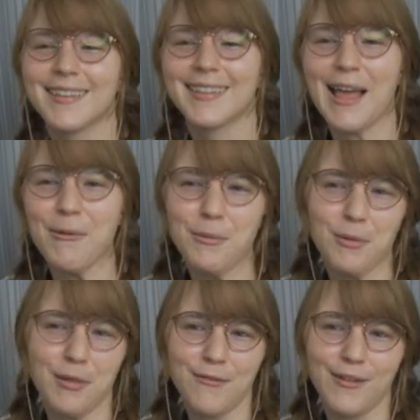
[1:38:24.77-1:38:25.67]
That one
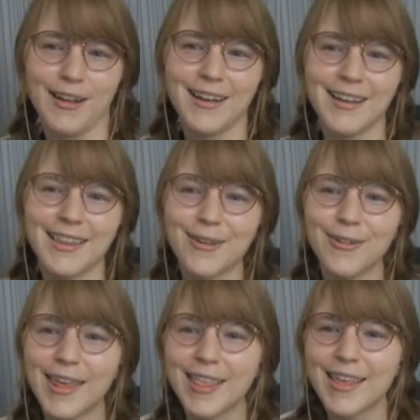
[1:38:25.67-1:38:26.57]
was really fun.
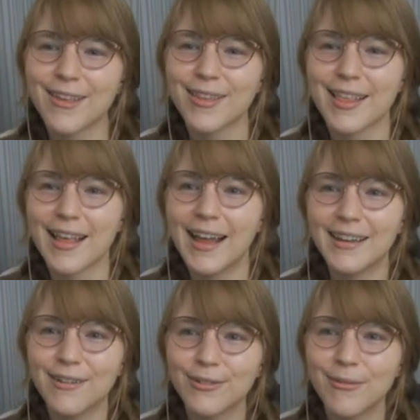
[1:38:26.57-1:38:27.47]
Tony Ezekiel says, I
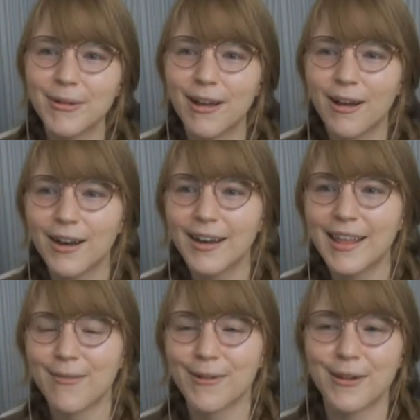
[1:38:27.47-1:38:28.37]
love Lemon Heart.
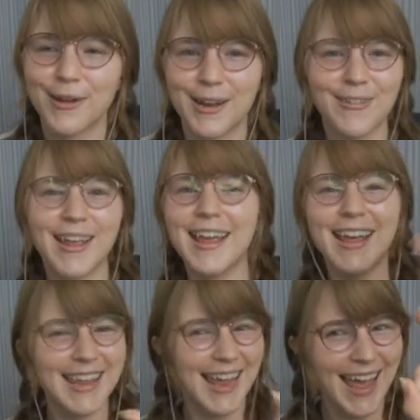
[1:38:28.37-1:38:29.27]
He's very creative.
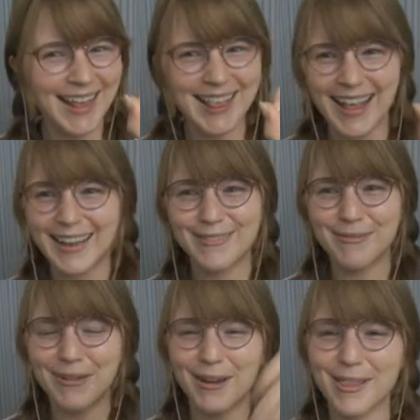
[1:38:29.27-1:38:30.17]
Yes, I love
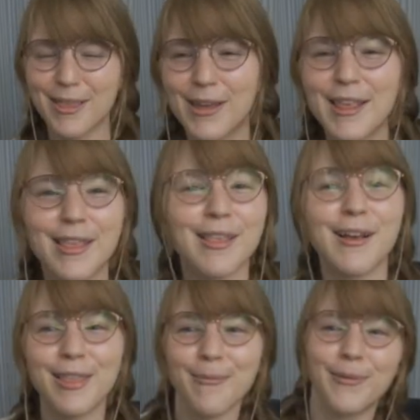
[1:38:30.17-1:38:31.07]
Lemon Heart too. He's
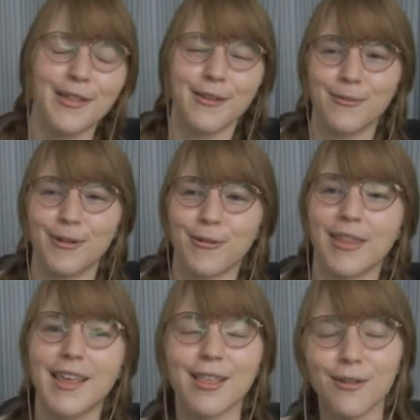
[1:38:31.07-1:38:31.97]
such a pleasure to work
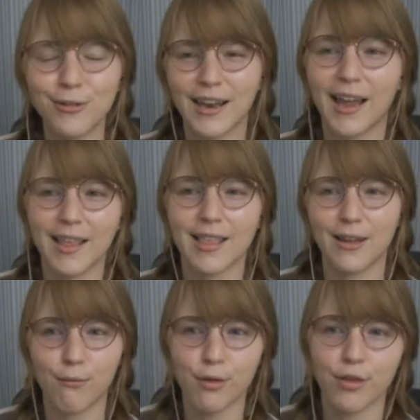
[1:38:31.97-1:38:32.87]
with. He's so nice
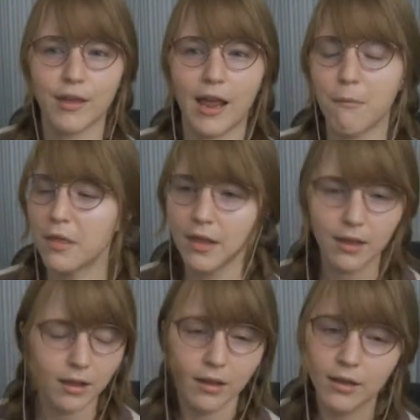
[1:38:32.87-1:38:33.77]
and efficient.
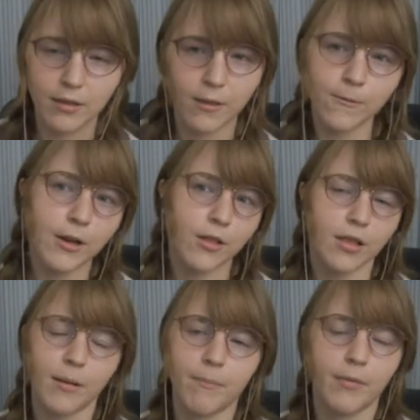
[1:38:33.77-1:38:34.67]
Everything just
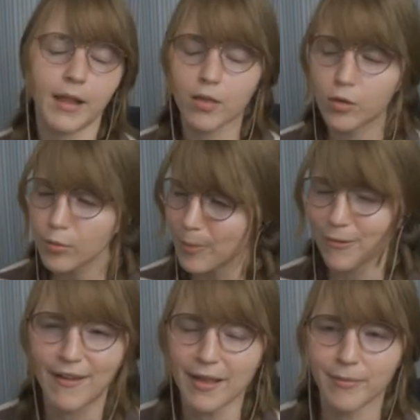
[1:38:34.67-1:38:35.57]
finishes up like super
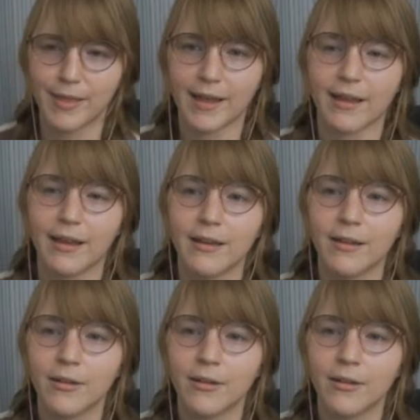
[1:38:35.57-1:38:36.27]
fast with that guy.